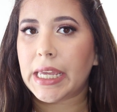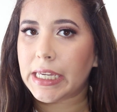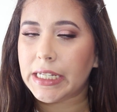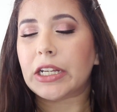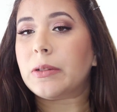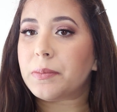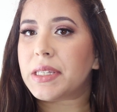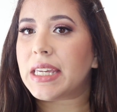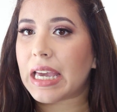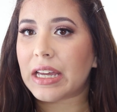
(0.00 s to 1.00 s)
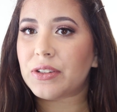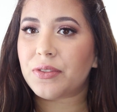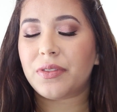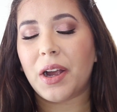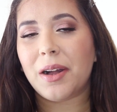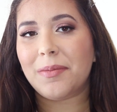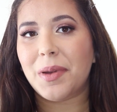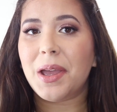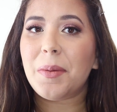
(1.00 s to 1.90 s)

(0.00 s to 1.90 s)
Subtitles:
and help me get from